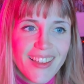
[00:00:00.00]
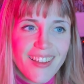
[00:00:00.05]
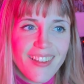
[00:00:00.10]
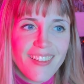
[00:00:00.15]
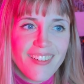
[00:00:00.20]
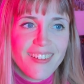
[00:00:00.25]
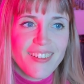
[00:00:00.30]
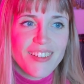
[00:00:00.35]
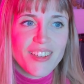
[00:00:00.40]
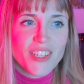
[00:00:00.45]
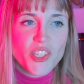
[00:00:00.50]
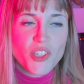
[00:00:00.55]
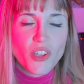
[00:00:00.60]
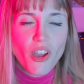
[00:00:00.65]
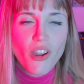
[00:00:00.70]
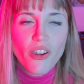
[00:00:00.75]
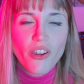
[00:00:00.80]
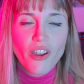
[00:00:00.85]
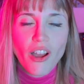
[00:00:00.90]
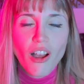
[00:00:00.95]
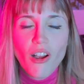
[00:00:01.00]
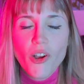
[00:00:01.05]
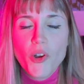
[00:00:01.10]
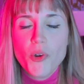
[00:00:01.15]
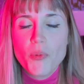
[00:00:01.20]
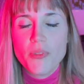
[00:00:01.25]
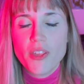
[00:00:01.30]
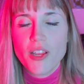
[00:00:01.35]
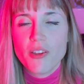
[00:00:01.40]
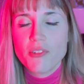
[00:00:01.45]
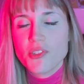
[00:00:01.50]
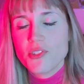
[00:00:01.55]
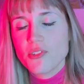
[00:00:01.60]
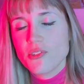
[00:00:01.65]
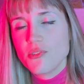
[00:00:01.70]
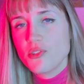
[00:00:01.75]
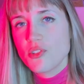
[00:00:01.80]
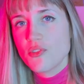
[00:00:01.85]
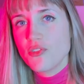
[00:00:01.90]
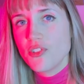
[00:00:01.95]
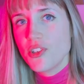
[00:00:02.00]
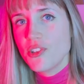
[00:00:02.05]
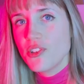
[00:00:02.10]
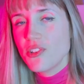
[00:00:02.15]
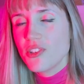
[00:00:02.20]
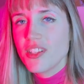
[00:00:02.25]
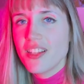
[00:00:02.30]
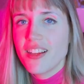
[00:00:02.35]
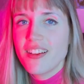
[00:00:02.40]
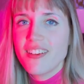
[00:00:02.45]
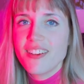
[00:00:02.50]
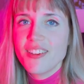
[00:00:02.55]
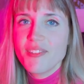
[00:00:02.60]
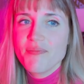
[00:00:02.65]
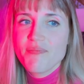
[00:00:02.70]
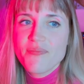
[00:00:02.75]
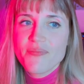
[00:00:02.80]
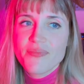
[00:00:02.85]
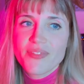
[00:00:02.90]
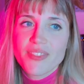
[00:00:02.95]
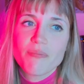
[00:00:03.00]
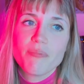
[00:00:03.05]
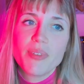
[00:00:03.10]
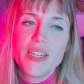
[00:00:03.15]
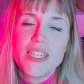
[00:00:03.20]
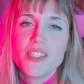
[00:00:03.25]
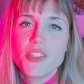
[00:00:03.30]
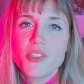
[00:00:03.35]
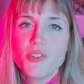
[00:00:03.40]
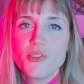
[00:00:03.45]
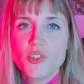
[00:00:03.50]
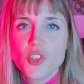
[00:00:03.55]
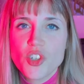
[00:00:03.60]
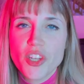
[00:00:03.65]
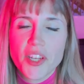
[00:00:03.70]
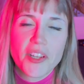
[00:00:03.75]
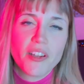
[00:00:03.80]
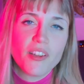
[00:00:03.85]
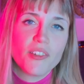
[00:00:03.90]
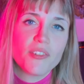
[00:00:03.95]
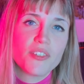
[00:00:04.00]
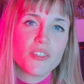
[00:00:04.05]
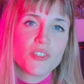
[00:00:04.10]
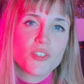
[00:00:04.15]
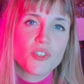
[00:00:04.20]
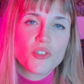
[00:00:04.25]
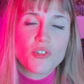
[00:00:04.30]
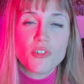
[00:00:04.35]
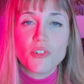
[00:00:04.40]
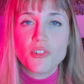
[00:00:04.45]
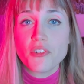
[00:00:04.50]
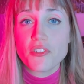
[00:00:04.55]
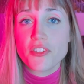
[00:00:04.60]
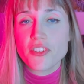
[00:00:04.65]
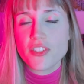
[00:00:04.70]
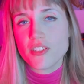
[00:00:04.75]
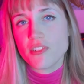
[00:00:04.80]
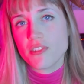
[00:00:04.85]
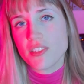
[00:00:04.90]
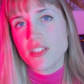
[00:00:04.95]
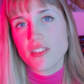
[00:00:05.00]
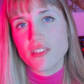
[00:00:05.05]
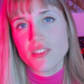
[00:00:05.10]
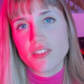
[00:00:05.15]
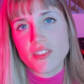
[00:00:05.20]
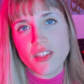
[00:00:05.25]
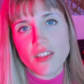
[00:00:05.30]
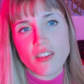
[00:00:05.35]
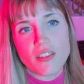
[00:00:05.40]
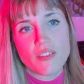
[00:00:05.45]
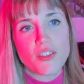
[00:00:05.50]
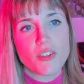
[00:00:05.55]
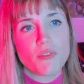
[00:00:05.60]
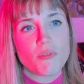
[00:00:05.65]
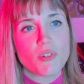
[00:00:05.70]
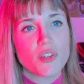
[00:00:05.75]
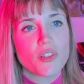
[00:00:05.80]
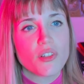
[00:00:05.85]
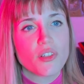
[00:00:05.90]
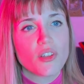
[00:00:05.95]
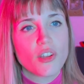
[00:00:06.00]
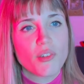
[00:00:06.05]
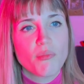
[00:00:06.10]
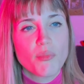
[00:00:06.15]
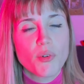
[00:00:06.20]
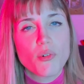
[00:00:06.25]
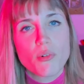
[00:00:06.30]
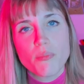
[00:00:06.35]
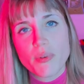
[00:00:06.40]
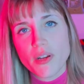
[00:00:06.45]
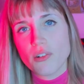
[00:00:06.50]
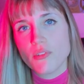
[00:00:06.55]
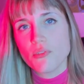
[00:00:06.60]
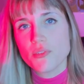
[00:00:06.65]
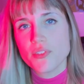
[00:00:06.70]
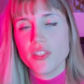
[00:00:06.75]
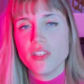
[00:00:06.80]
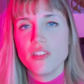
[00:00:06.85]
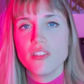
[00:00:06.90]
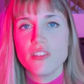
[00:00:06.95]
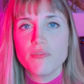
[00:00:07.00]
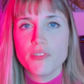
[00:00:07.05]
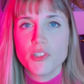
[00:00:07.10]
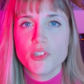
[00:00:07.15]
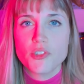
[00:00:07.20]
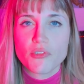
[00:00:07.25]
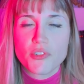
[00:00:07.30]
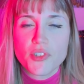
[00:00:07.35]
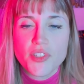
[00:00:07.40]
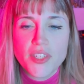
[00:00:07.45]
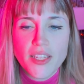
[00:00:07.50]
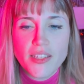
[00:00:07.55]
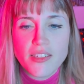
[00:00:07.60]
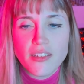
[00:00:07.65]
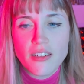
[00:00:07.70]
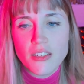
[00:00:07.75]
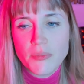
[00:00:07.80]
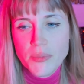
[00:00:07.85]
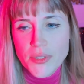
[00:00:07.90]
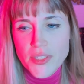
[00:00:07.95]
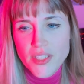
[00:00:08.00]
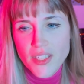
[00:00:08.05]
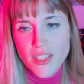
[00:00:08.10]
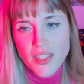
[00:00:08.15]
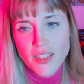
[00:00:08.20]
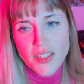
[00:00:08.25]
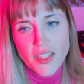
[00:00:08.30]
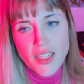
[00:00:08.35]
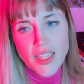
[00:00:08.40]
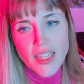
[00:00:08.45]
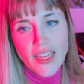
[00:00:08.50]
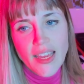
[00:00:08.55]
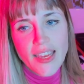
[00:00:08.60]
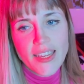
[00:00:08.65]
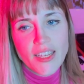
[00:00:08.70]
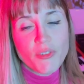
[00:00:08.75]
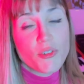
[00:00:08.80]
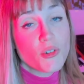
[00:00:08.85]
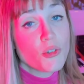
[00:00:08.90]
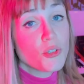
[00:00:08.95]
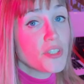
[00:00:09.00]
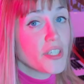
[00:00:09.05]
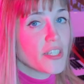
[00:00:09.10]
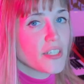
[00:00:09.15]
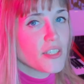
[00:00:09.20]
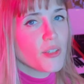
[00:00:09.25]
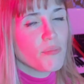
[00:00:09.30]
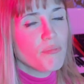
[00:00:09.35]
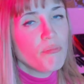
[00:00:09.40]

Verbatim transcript: Uh, so I hope that was useful. Um, please do check out the tutorial series if you want to learn more about all the individual setups. And of course, there's the